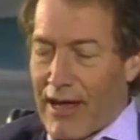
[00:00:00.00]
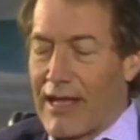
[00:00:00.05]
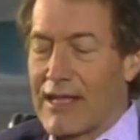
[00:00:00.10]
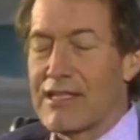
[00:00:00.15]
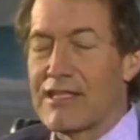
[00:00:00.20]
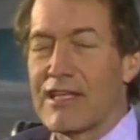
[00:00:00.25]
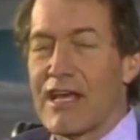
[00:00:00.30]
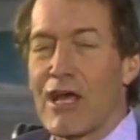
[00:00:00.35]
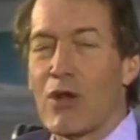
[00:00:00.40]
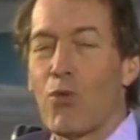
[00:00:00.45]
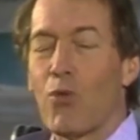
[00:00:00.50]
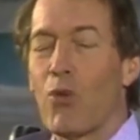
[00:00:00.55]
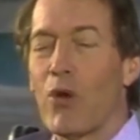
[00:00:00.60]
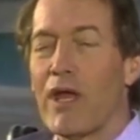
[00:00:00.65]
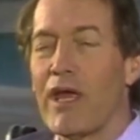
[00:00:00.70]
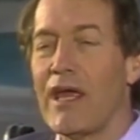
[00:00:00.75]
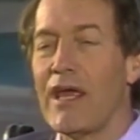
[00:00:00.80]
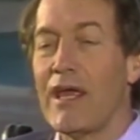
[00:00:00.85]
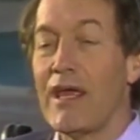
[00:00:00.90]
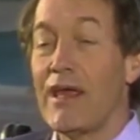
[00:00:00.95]
and said,
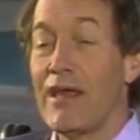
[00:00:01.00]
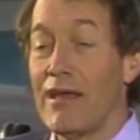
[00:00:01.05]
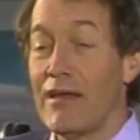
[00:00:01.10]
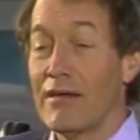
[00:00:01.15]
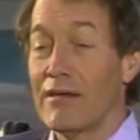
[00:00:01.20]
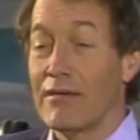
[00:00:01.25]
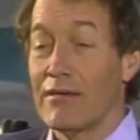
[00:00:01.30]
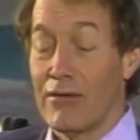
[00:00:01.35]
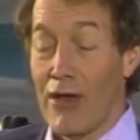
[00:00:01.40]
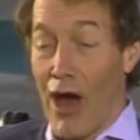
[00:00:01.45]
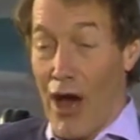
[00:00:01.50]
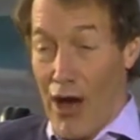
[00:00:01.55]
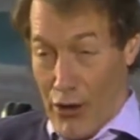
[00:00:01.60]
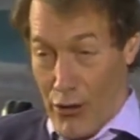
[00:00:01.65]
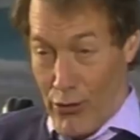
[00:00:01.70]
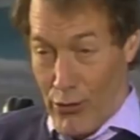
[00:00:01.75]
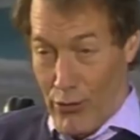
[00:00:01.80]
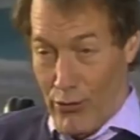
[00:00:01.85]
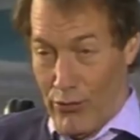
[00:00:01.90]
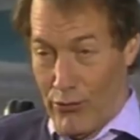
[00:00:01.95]
we,
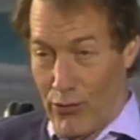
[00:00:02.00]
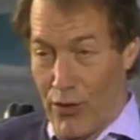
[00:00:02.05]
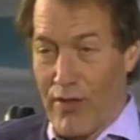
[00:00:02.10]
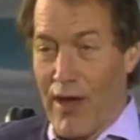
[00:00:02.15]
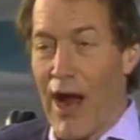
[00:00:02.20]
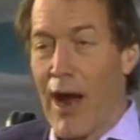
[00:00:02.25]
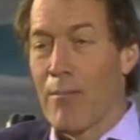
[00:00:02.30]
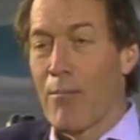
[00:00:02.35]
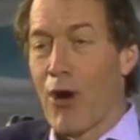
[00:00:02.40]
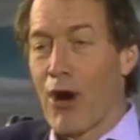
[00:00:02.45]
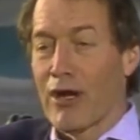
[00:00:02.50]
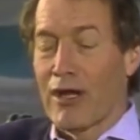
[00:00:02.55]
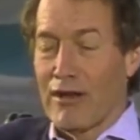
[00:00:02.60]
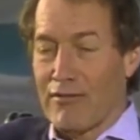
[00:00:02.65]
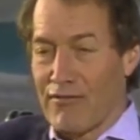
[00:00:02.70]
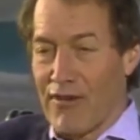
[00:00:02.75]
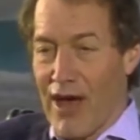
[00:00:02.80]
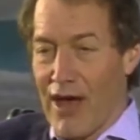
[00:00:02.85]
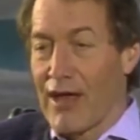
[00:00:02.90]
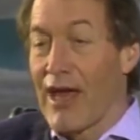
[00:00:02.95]
Yahoo, with our
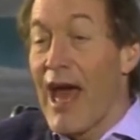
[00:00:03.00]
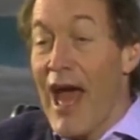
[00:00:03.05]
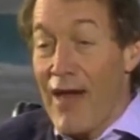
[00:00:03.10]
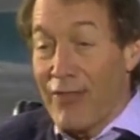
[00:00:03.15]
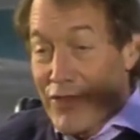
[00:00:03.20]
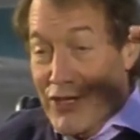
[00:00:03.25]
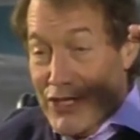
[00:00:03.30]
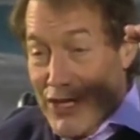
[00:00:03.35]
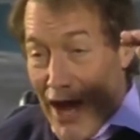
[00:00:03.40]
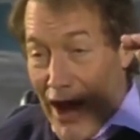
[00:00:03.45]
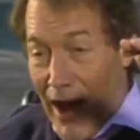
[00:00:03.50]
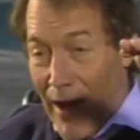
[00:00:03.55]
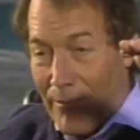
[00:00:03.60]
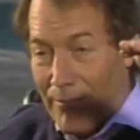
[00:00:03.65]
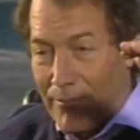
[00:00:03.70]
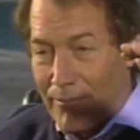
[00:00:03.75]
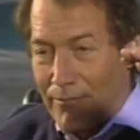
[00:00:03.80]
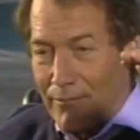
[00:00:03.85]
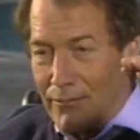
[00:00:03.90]
market value at the top,